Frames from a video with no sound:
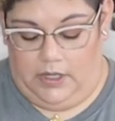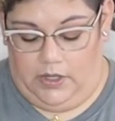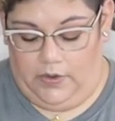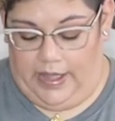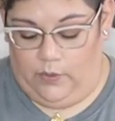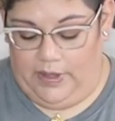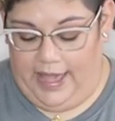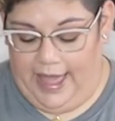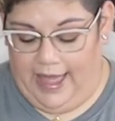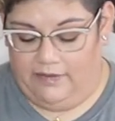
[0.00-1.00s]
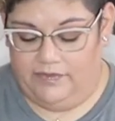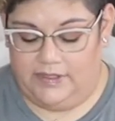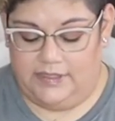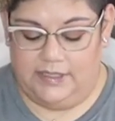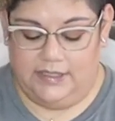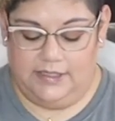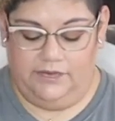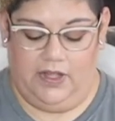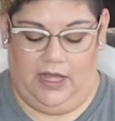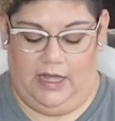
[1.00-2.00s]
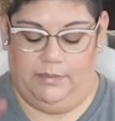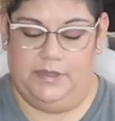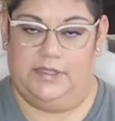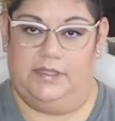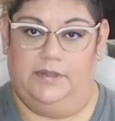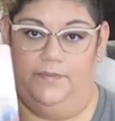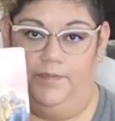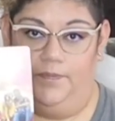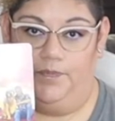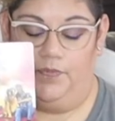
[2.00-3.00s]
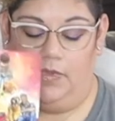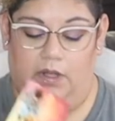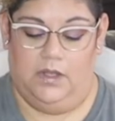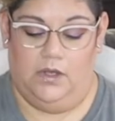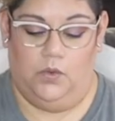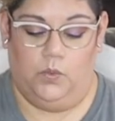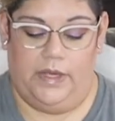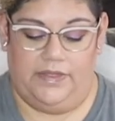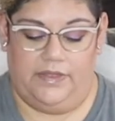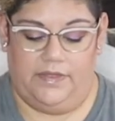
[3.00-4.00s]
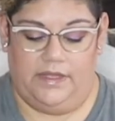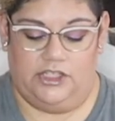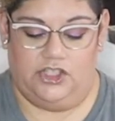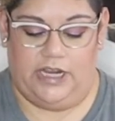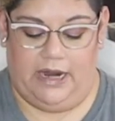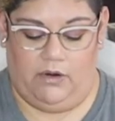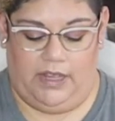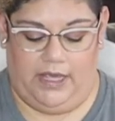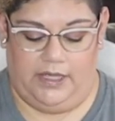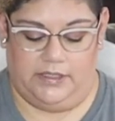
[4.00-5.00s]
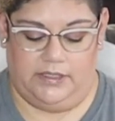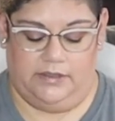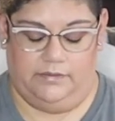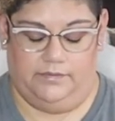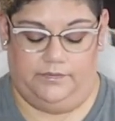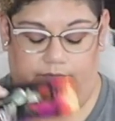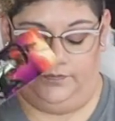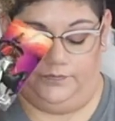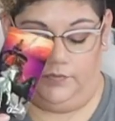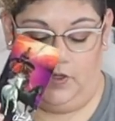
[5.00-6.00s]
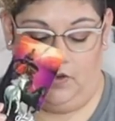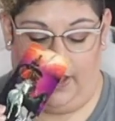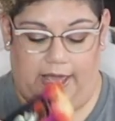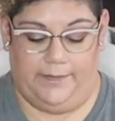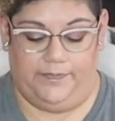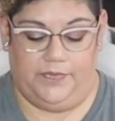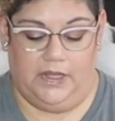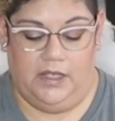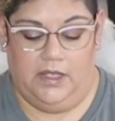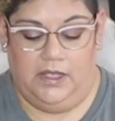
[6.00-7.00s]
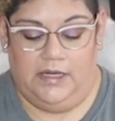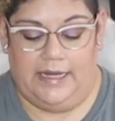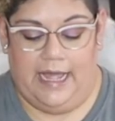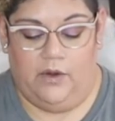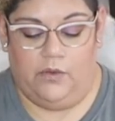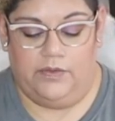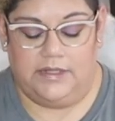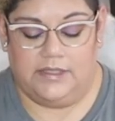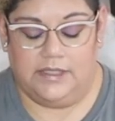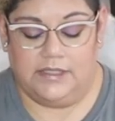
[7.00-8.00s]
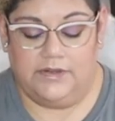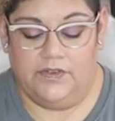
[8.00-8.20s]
Okay. We have the Six of Cups with the Chariot. Okay. Now, the Six of